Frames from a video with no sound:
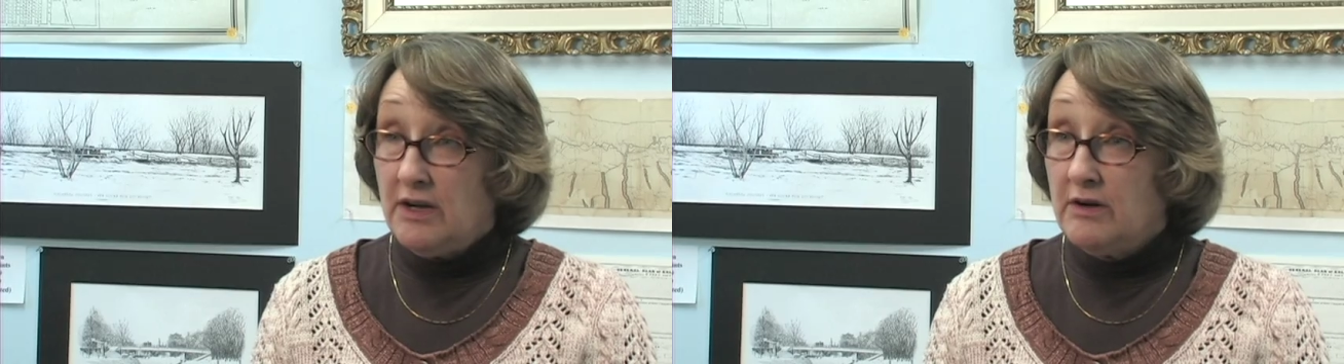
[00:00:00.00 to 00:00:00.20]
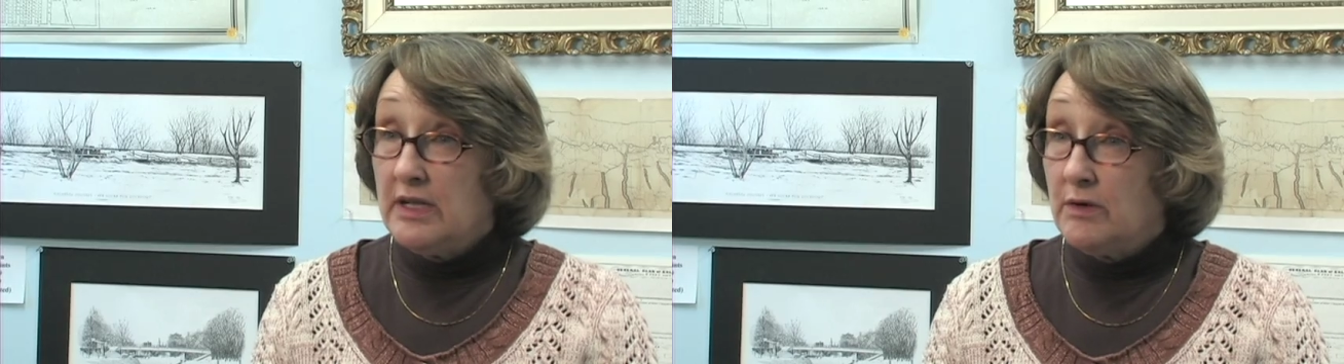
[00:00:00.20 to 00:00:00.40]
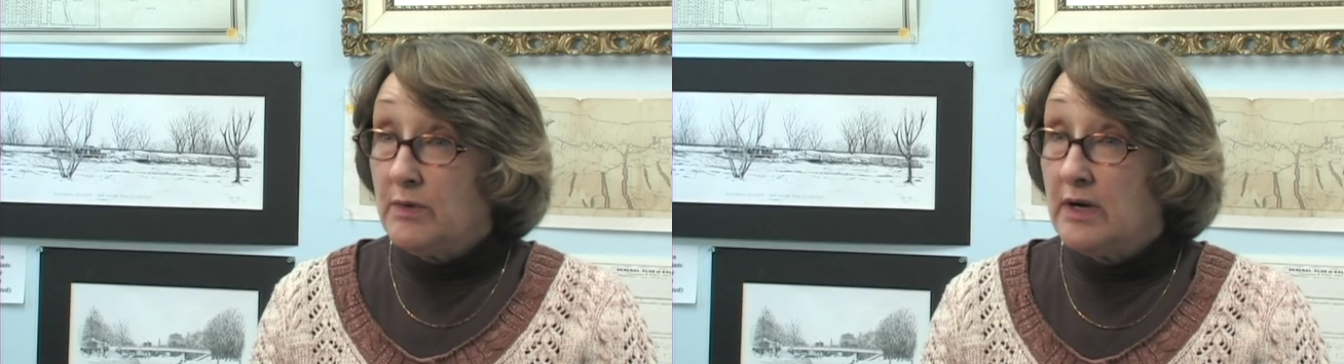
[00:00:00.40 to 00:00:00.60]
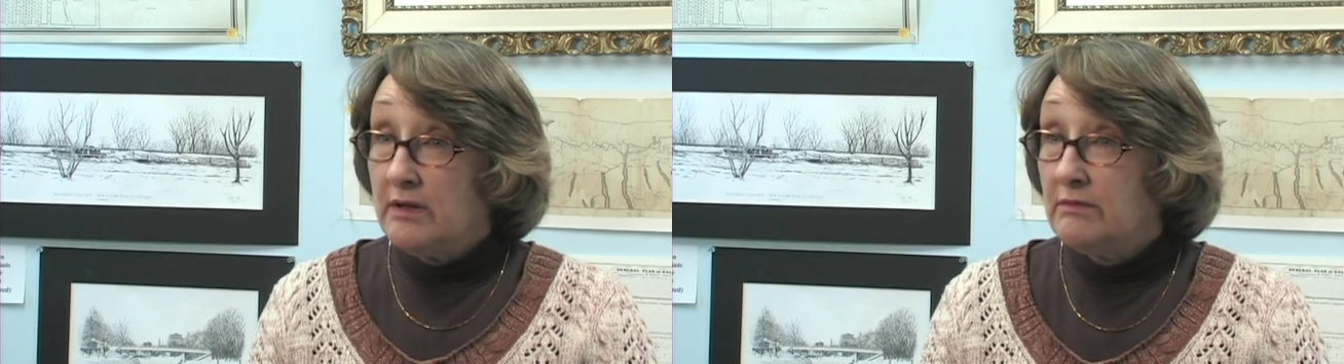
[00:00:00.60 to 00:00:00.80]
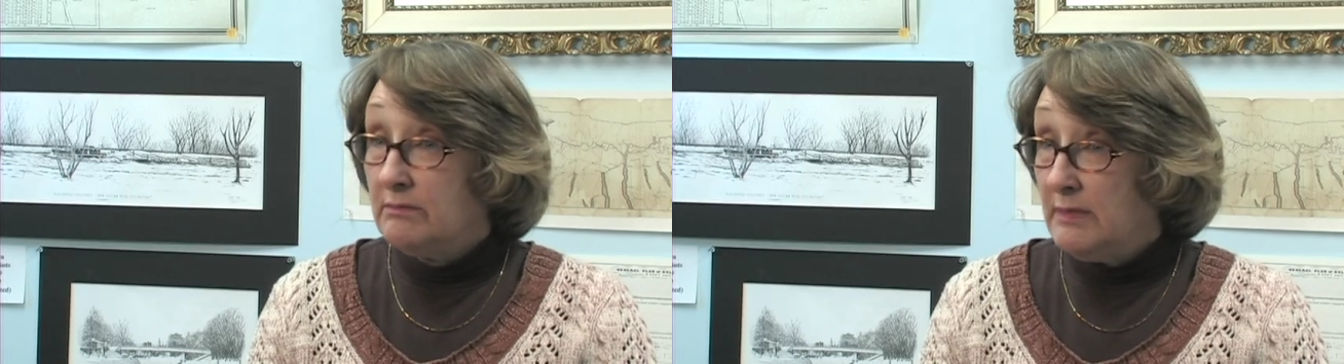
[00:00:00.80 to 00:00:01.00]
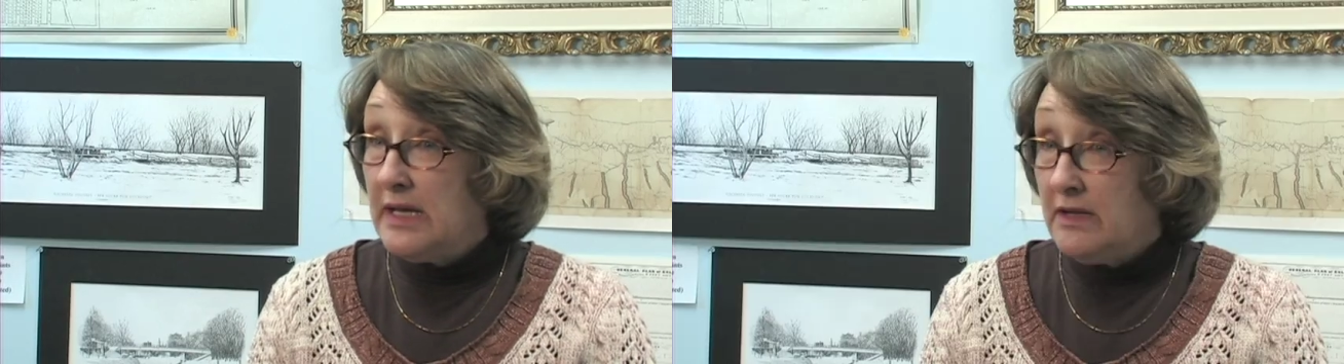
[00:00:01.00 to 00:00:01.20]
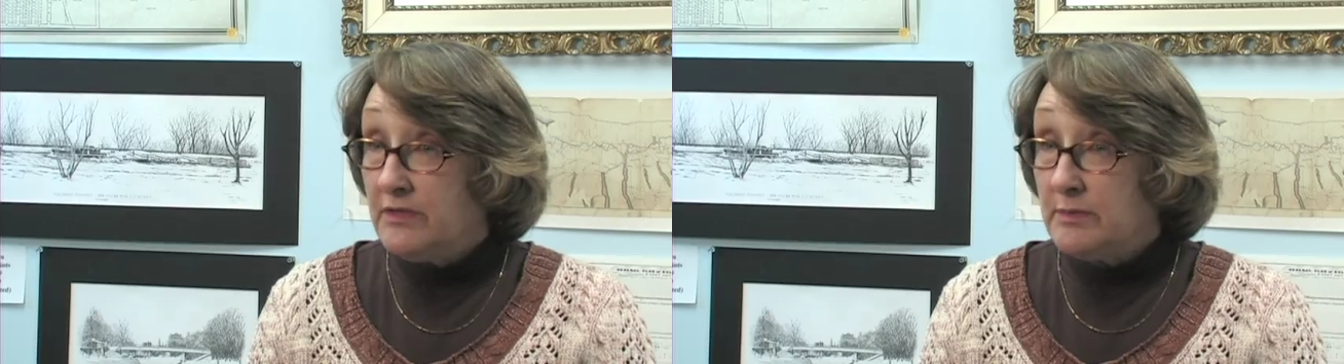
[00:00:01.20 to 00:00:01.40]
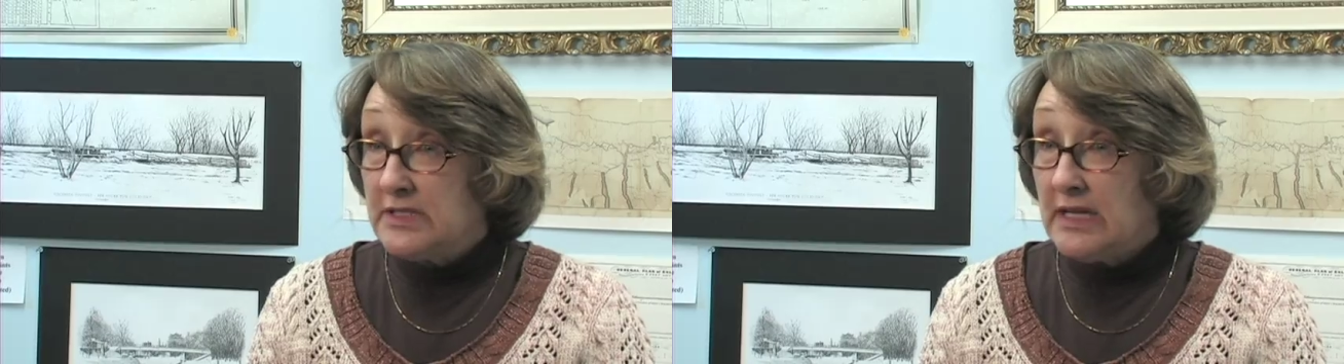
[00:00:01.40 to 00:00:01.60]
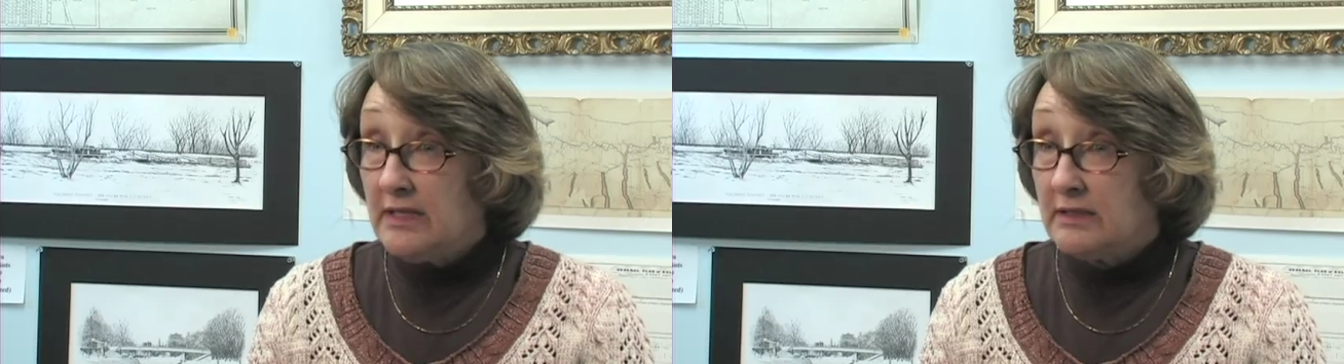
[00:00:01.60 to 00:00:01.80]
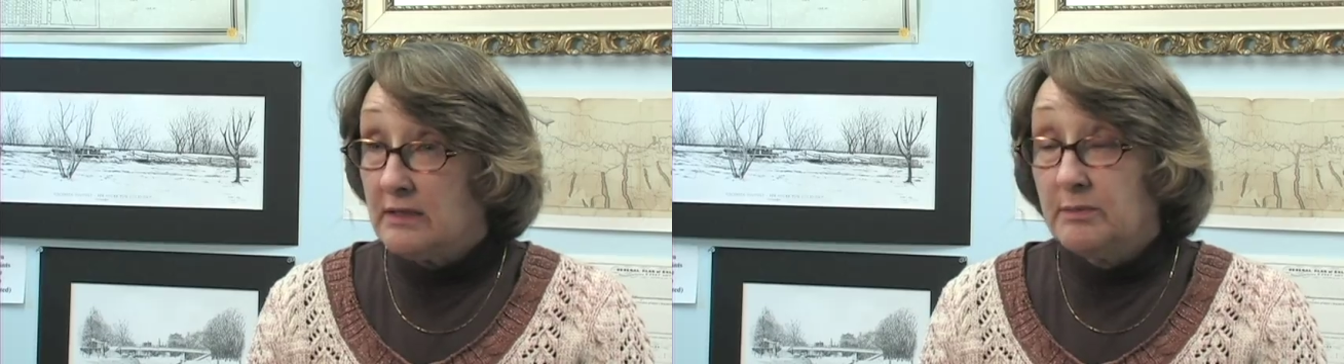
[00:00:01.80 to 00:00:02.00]
area where many of them
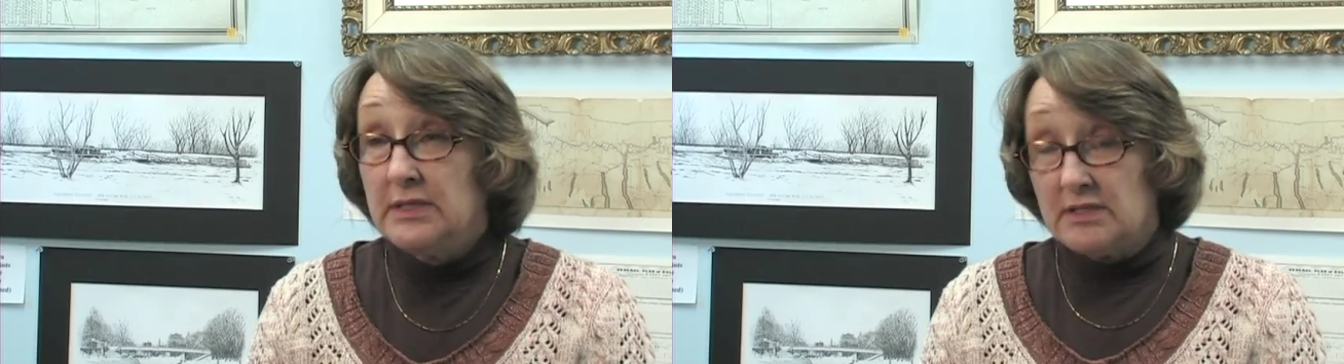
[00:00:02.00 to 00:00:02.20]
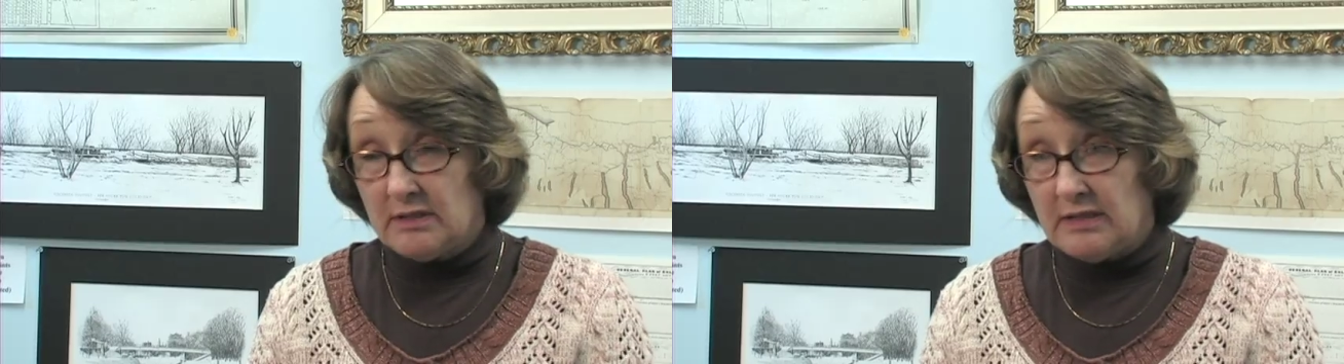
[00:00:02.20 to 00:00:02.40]
settled, because a